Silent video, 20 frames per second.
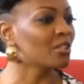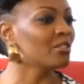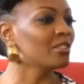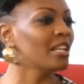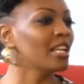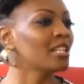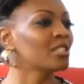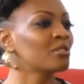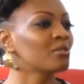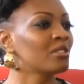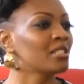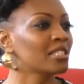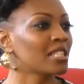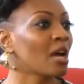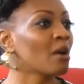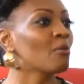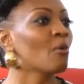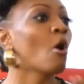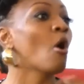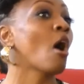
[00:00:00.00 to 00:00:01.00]
go natural because
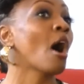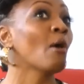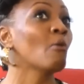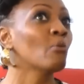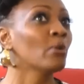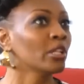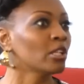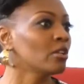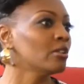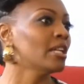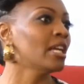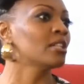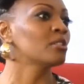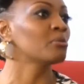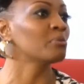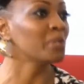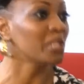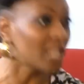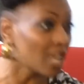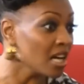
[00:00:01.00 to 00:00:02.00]
I want to go
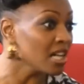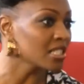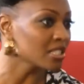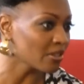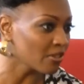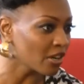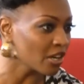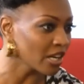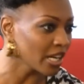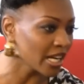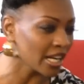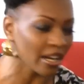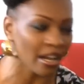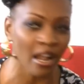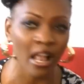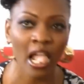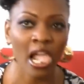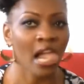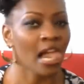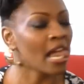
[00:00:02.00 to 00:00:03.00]
natural because of her
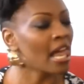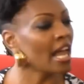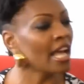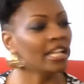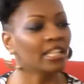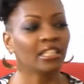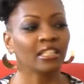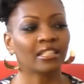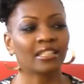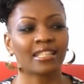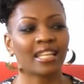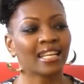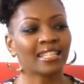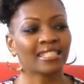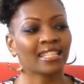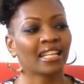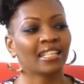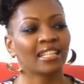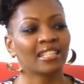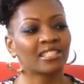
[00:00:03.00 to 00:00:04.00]
hair. Right. And
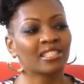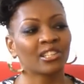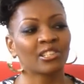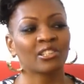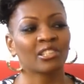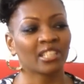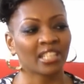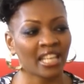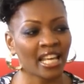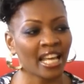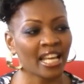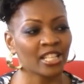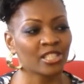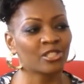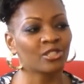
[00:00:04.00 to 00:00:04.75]
that's not necessarily the case.